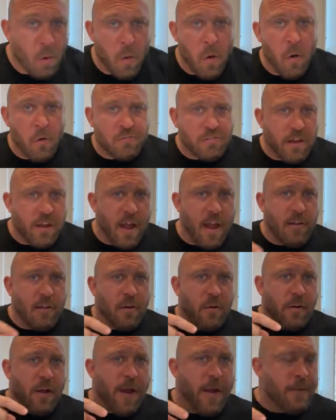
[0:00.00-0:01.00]
Oh, say hi,
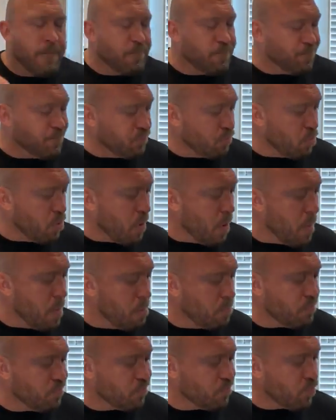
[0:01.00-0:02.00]
little guy.
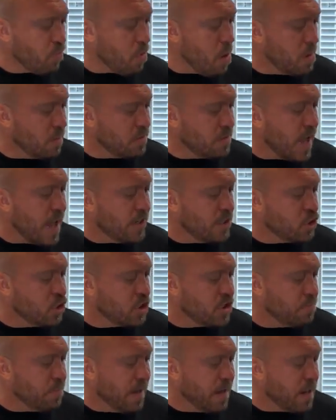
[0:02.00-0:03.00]
Daddy's
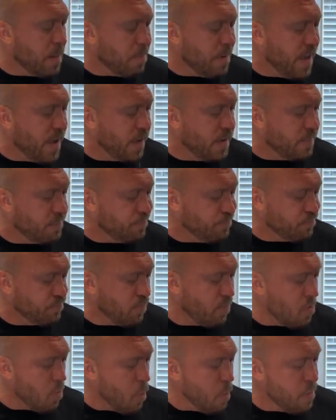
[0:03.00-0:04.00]
just being a pig.
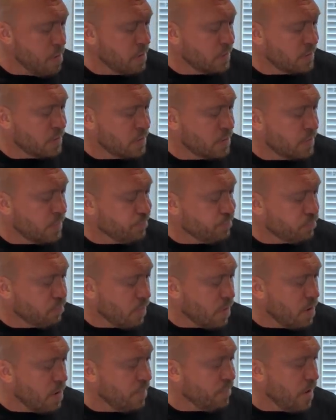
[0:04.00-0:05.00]

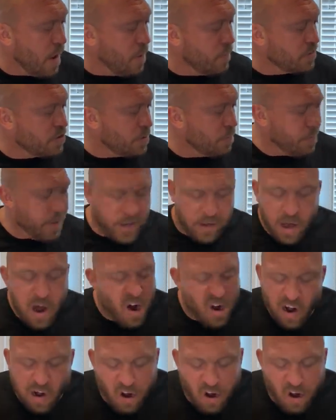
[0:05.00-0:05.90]
If I was a pig.